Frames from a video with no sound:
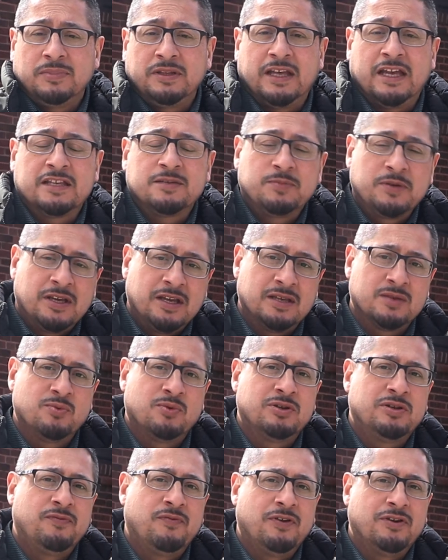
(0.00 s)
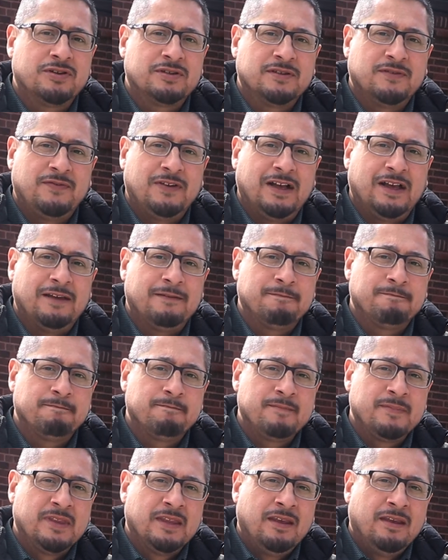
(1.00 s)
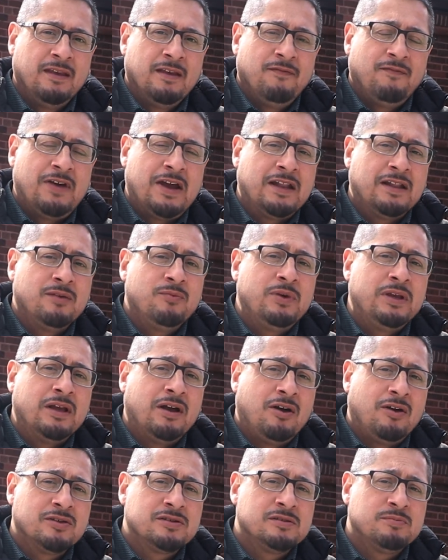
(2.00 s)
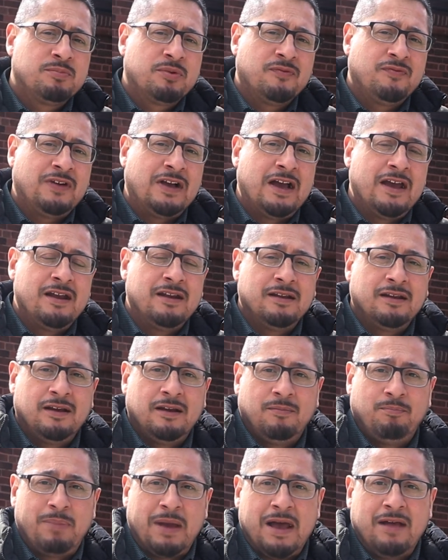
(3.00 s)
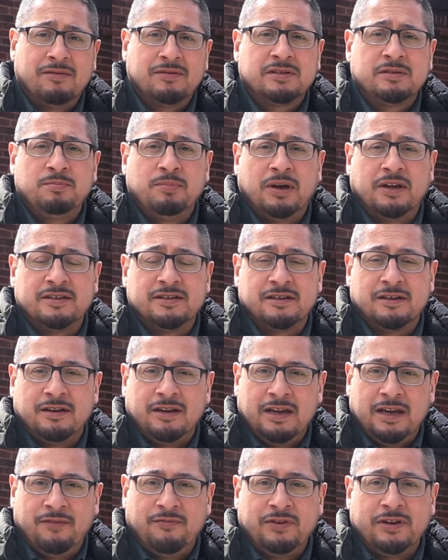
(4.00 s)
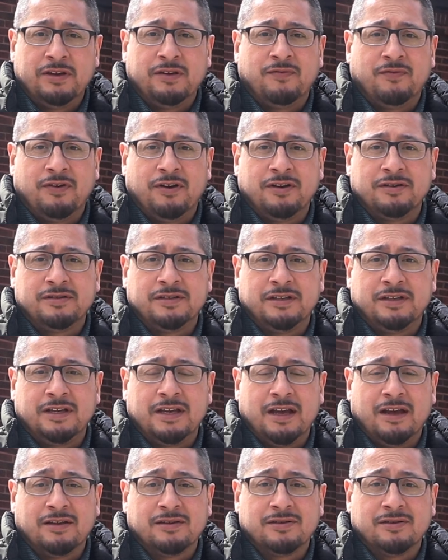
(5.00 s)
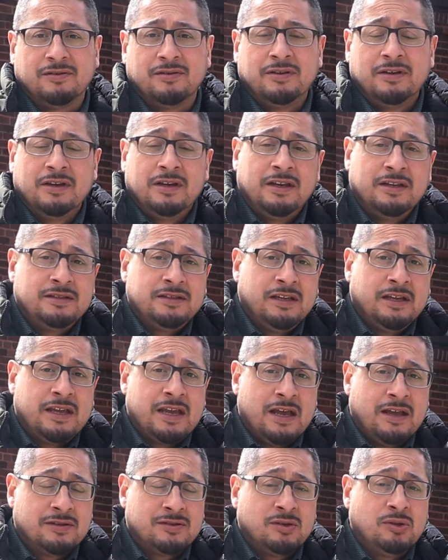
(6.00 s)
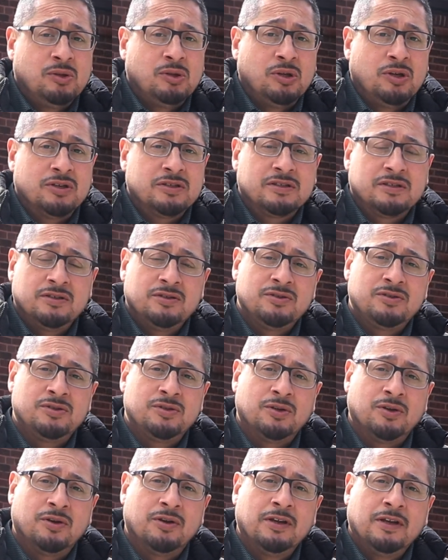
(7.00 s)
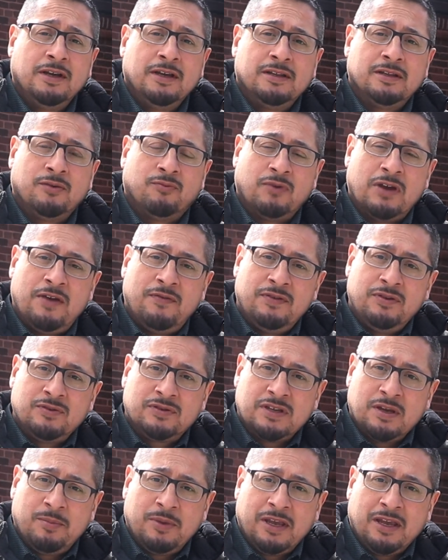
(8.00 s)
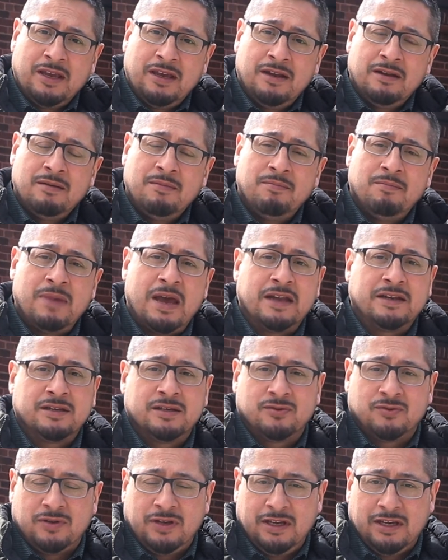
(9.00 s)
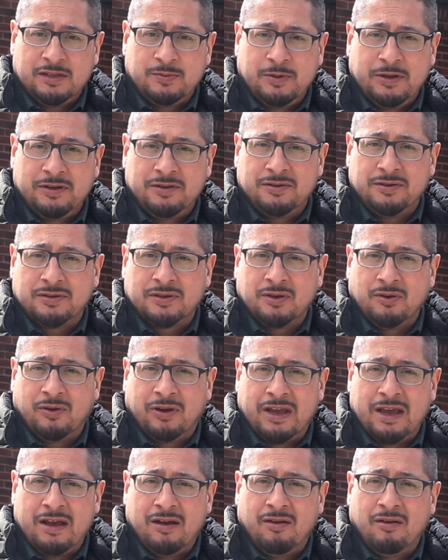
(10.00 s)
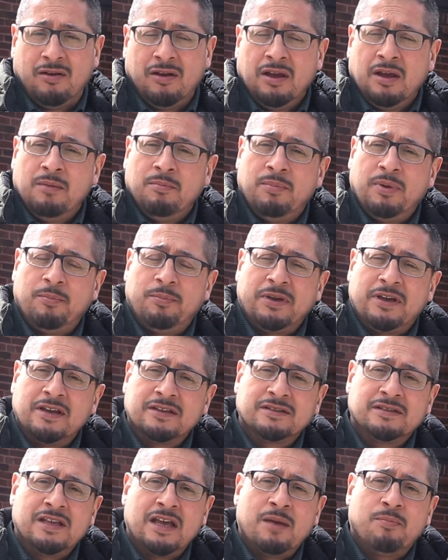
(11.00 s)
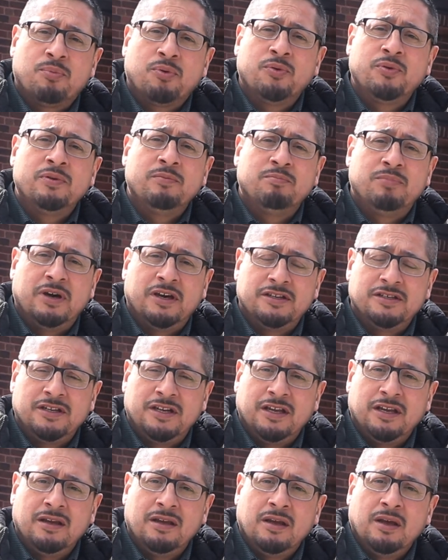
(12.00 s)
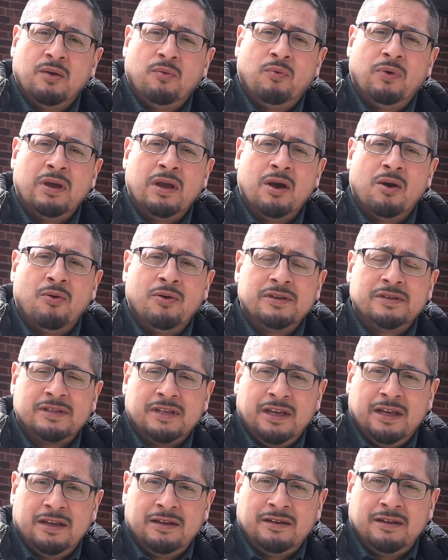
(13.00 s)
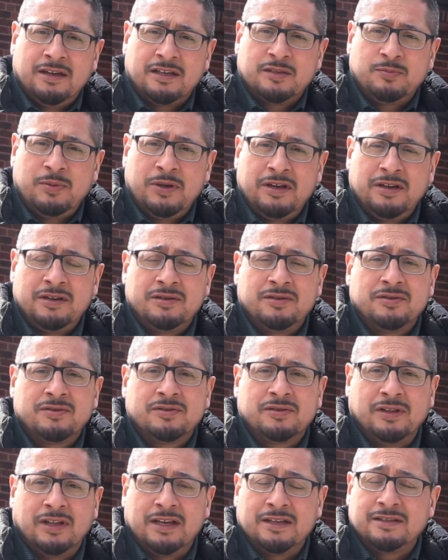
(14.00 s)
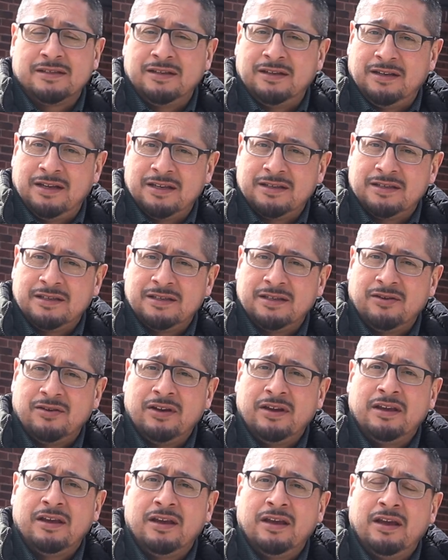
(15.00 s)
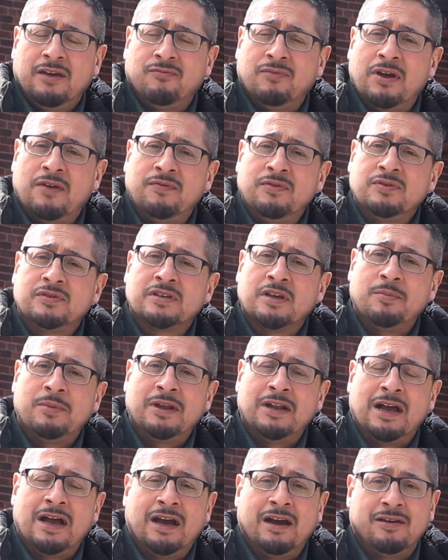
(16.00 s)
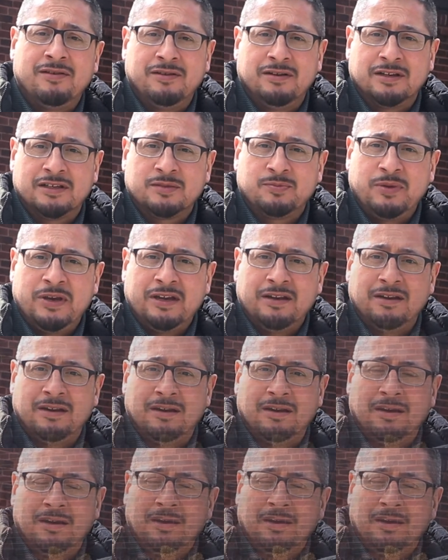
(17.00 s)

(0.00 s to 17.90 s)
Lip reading: That's because we're diversified. Finally, we also provide a balanced budget every year for our City Council. The City Council looks to ensure the revenues coming in matches expenditures going out. But because of that prudent budgeting, we always end expenditures less than necessary and revenues come in higher than expected.